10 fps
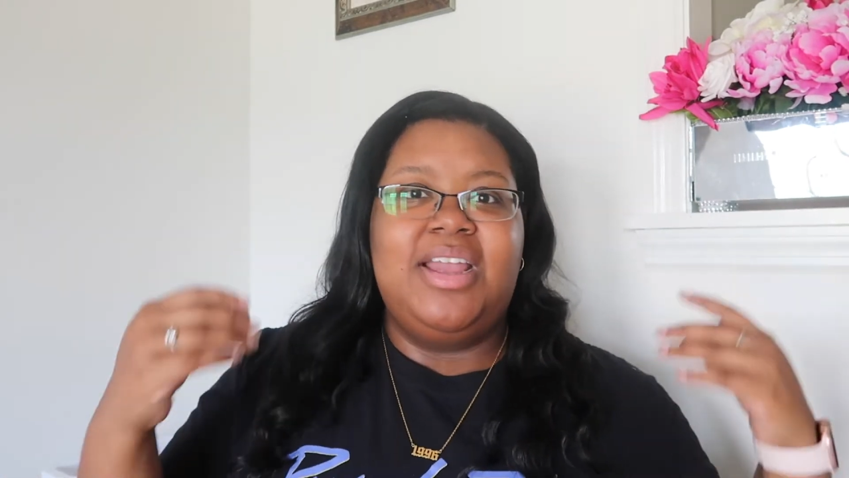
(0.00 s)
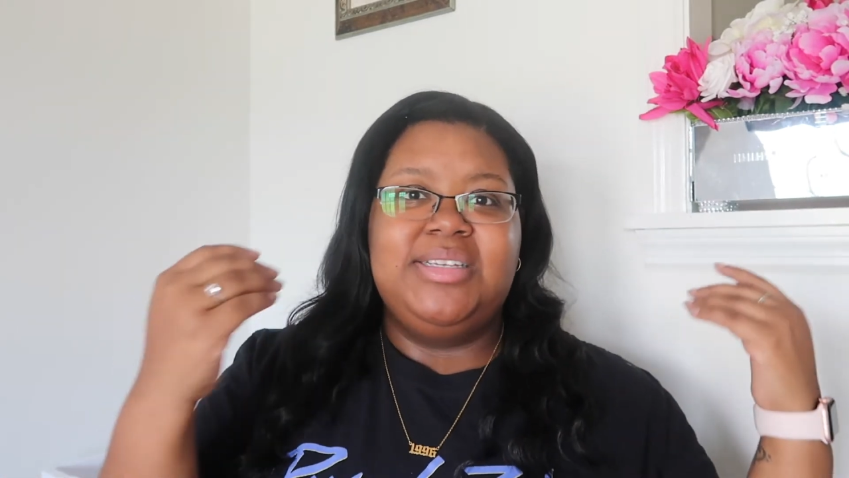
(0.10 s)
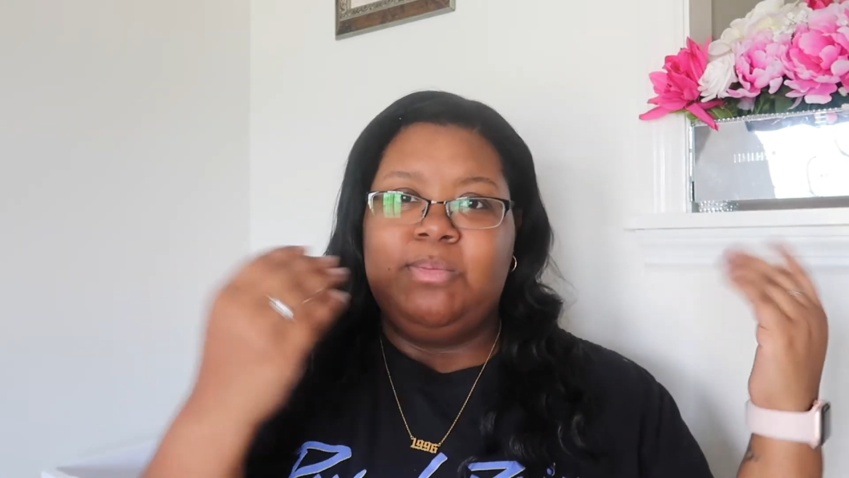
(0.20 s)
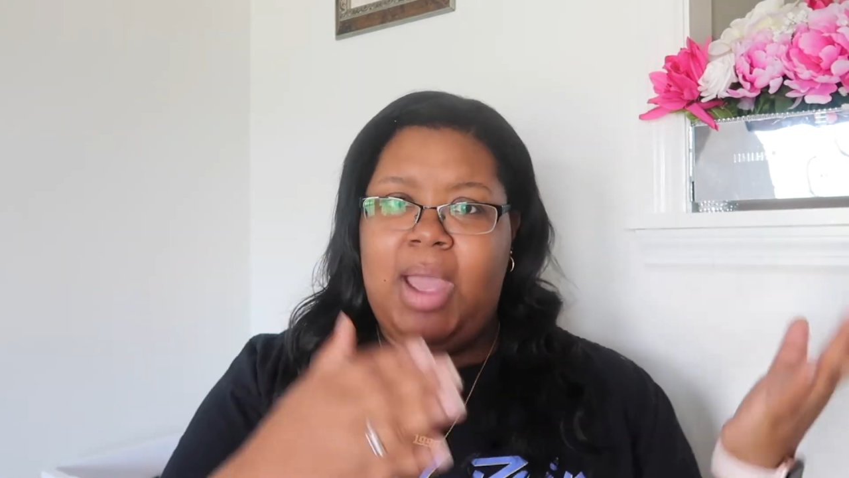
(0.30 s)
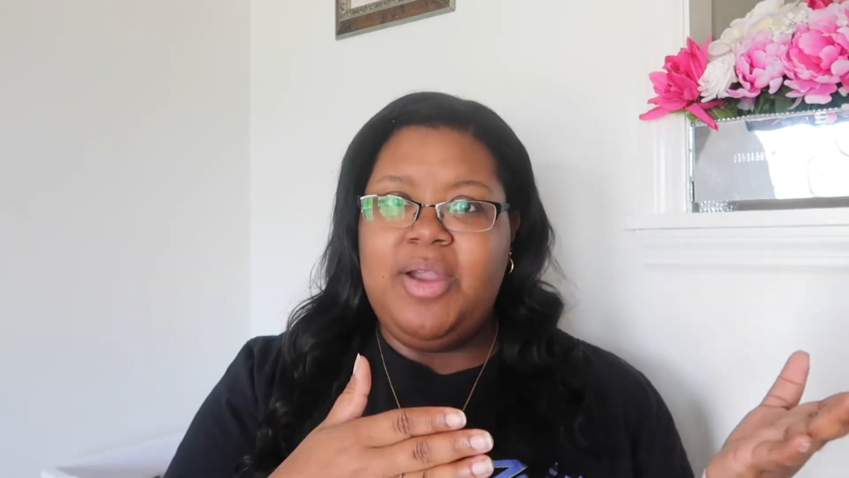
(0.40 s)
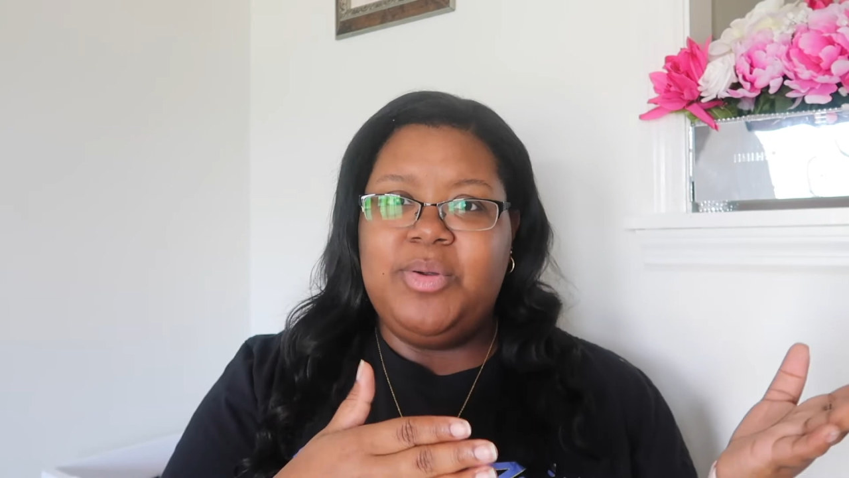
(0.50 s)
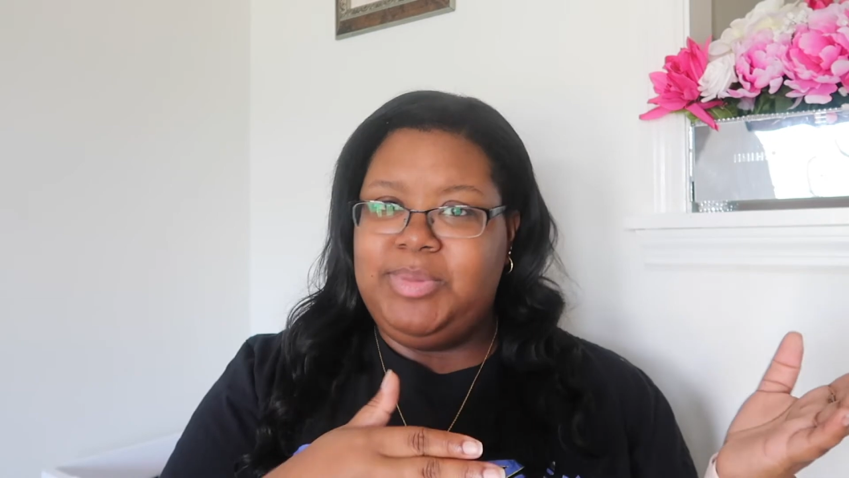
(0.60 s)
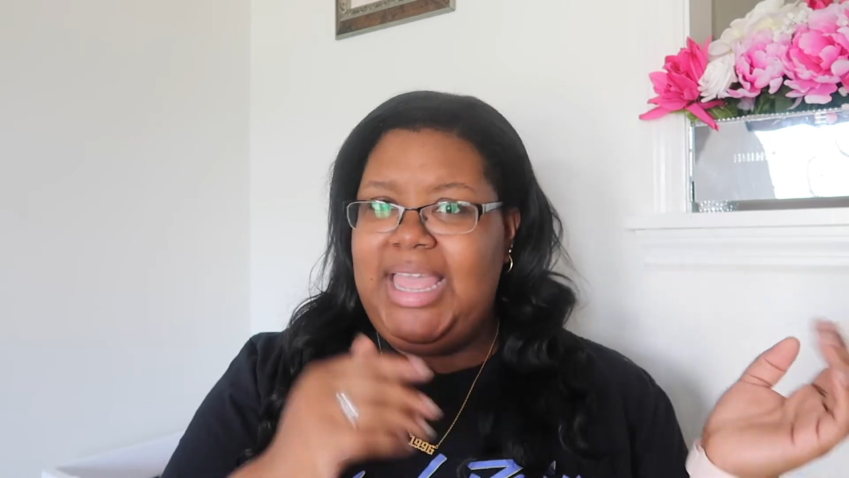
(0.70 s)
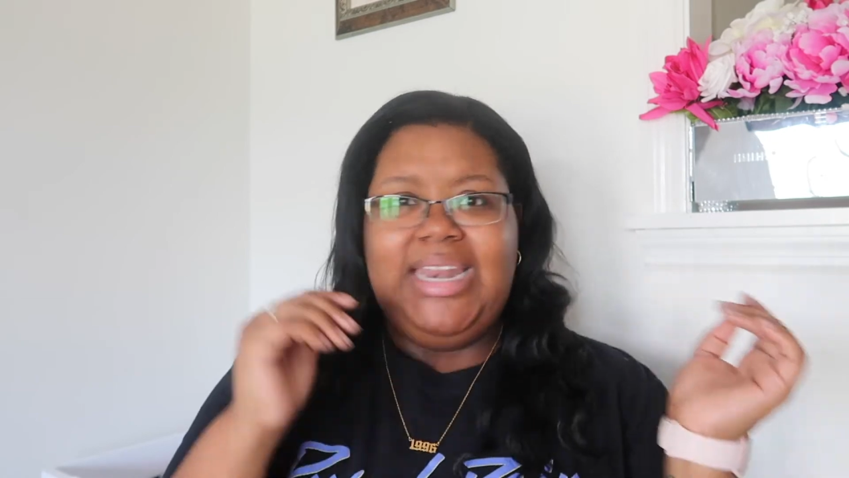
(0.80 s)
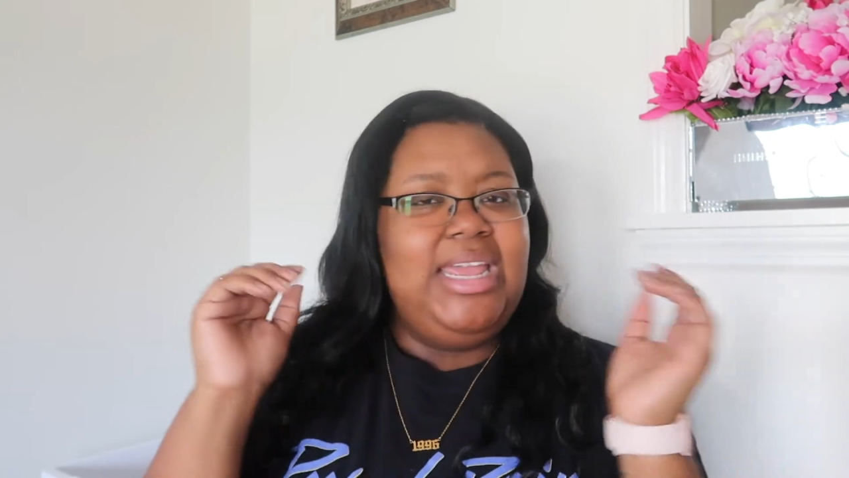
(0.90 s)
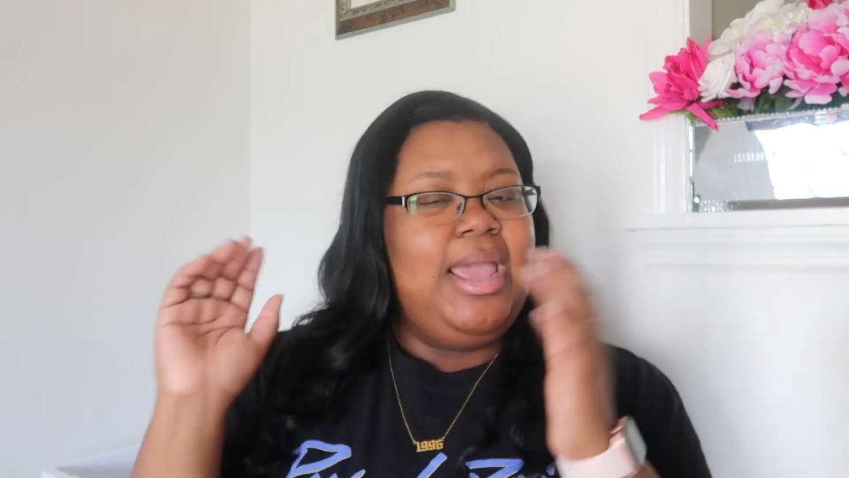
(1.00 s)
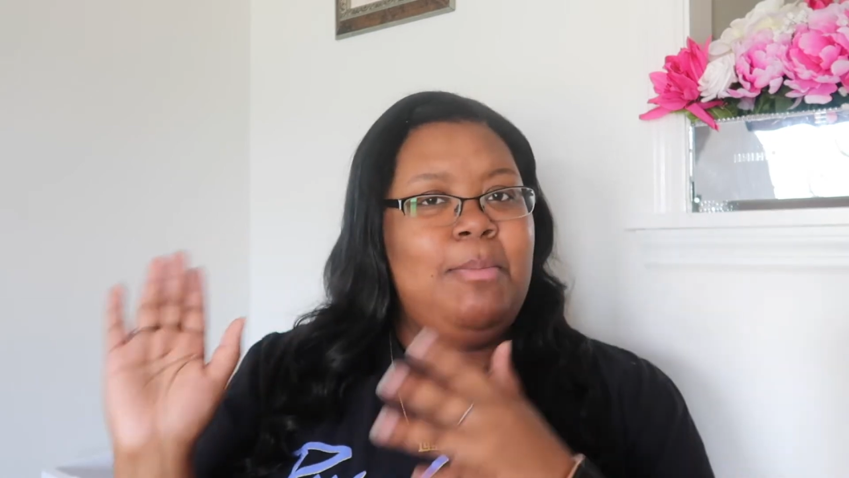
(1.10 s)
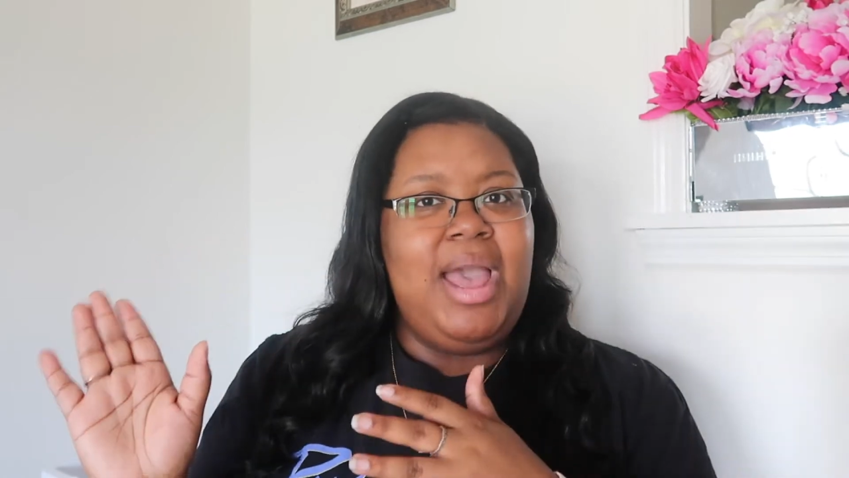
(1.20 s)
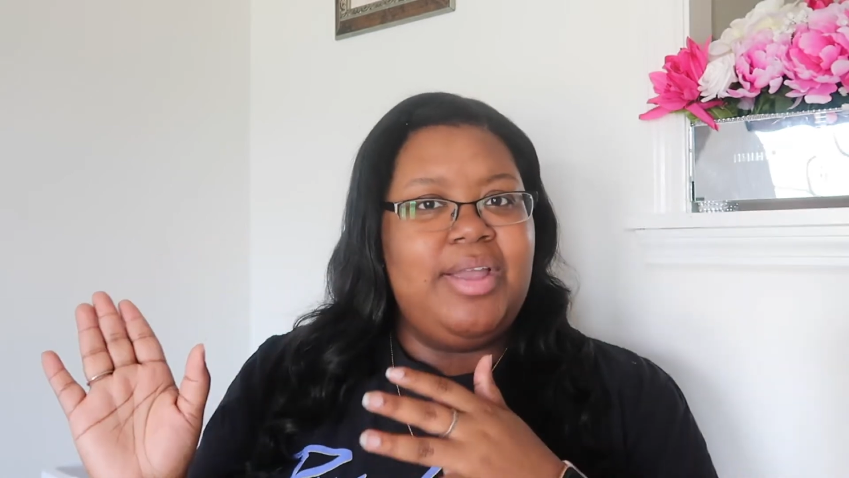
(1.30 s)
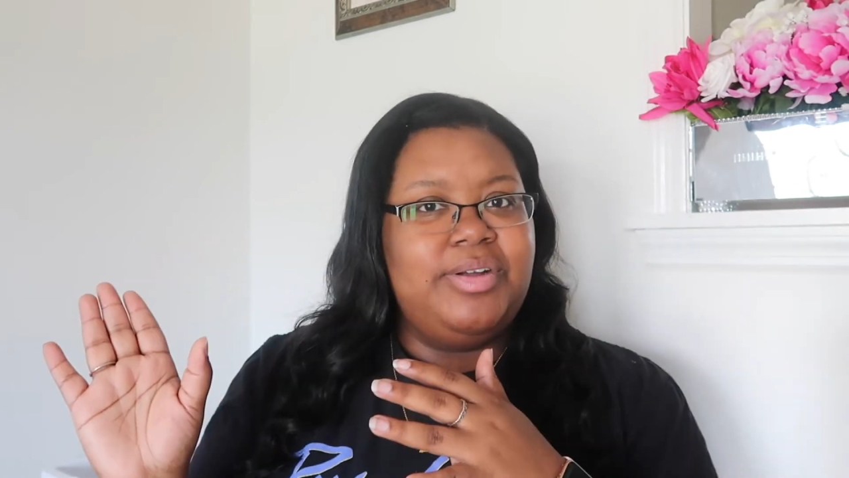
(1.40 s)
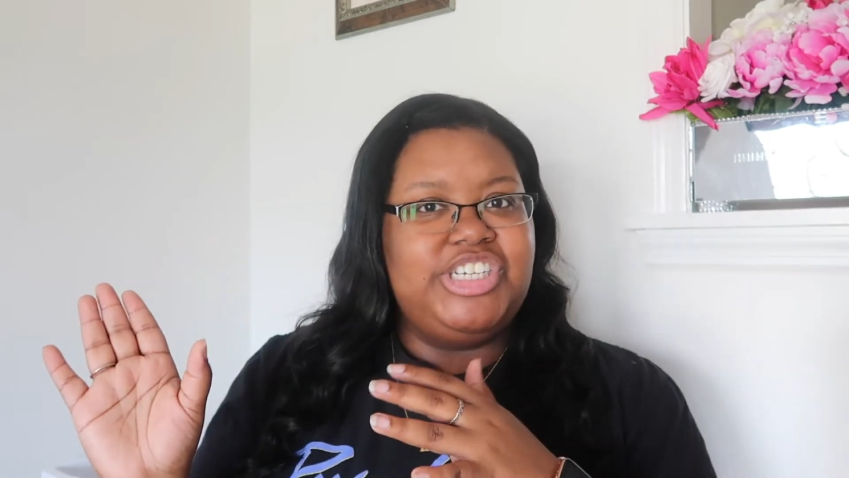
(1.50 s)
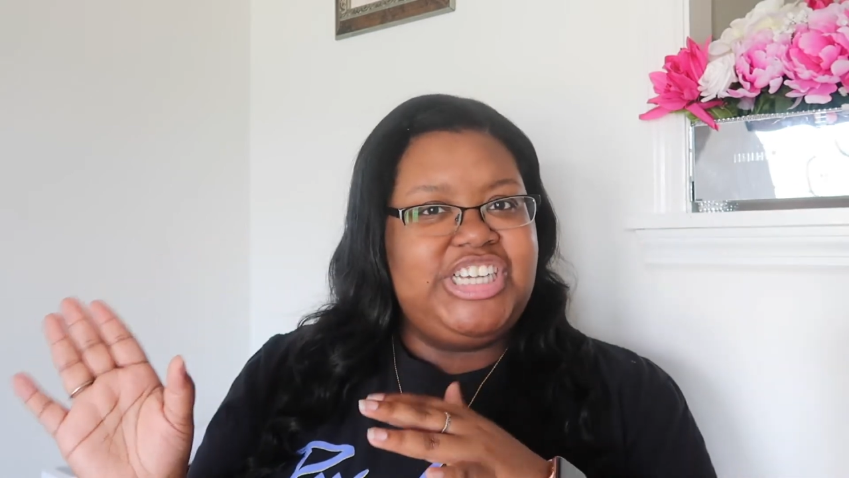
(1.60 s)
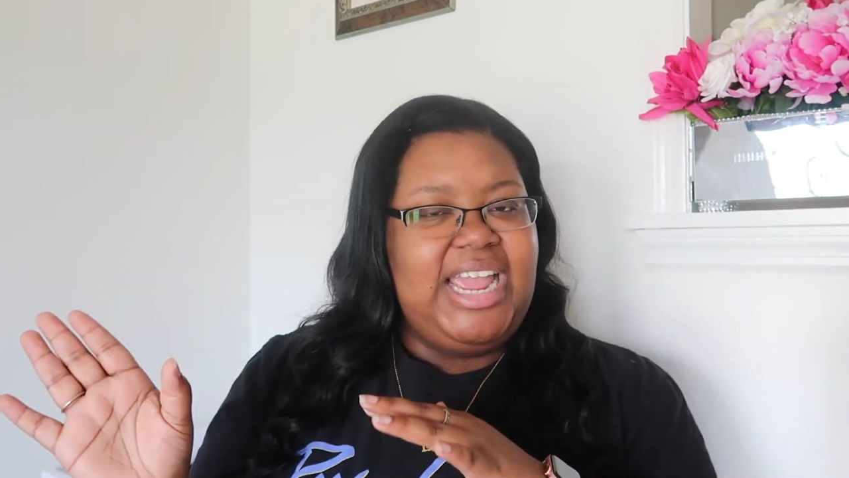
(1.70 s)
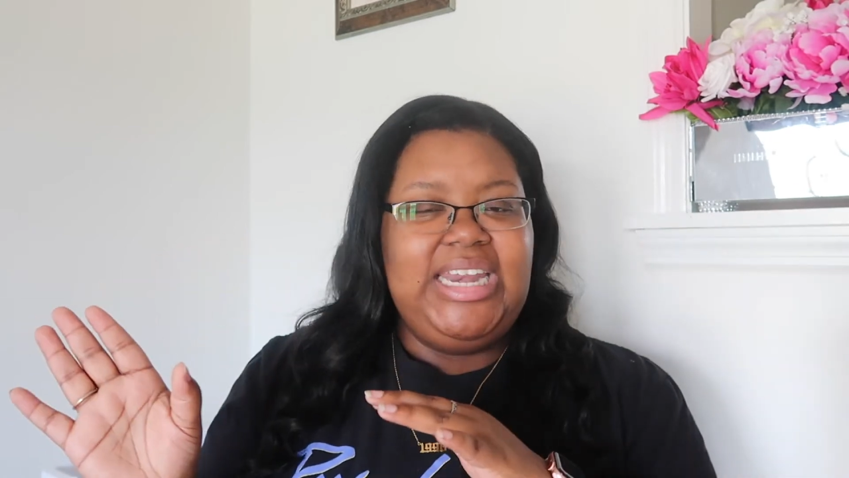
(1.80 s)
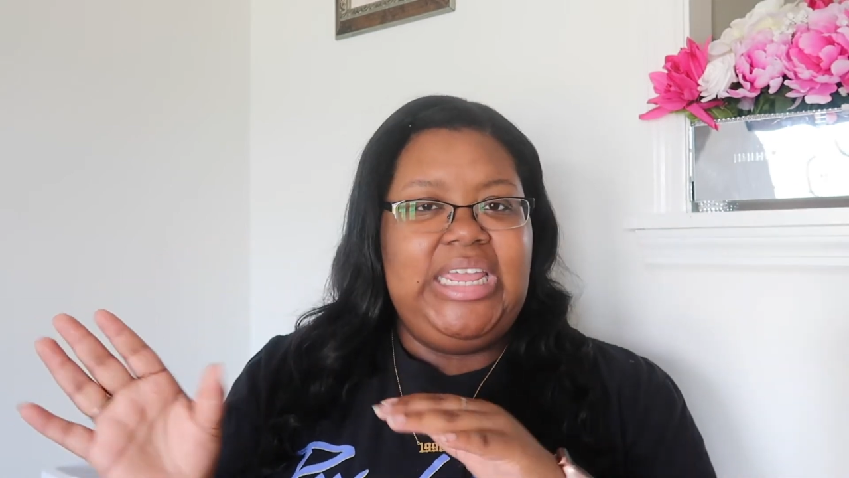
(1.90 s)
There's microblading and
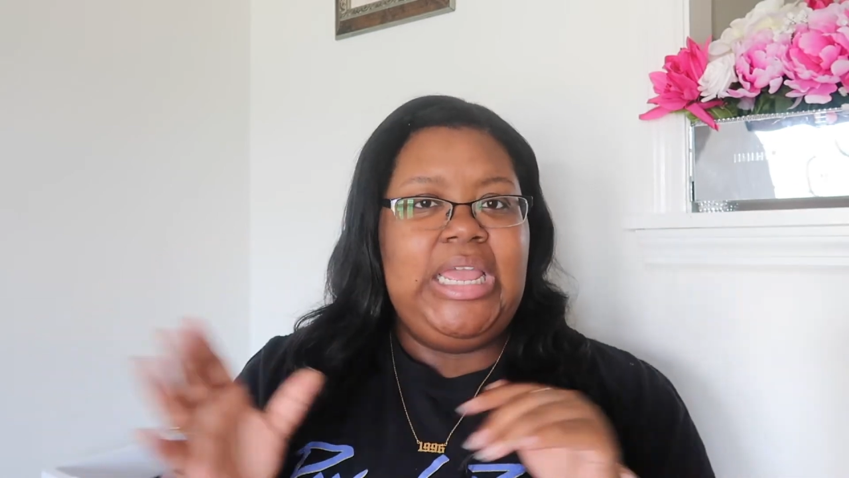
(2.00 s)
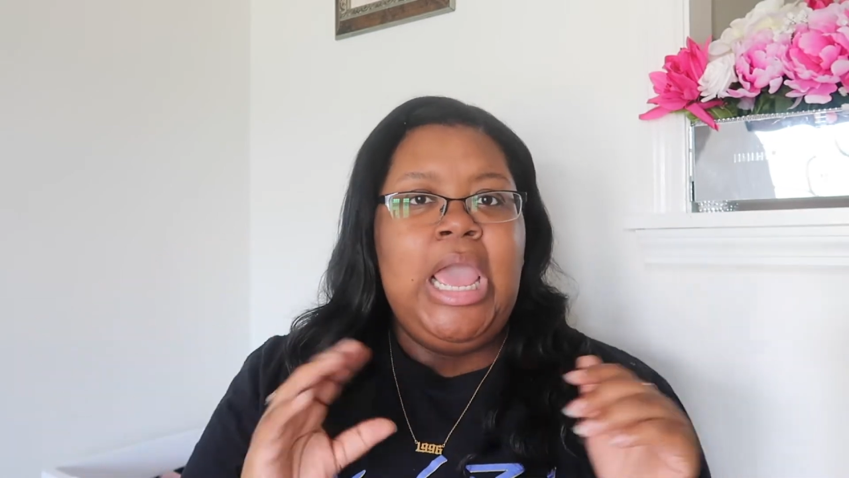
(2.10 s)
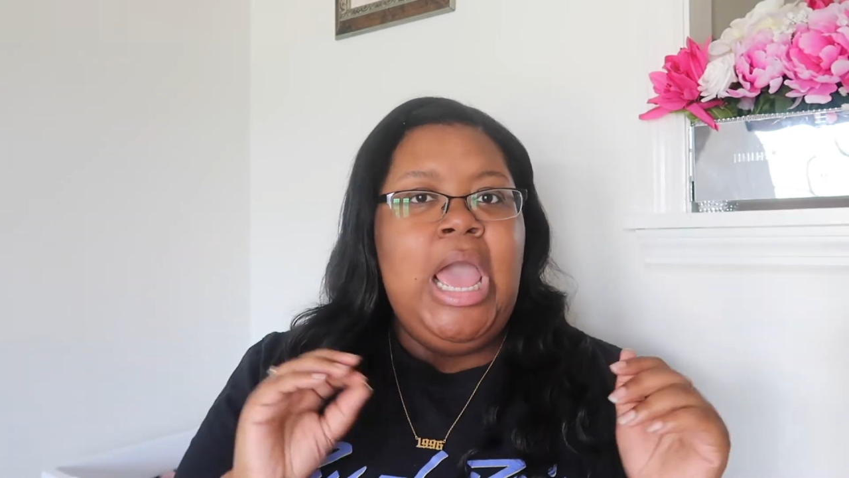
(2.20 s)
microshading.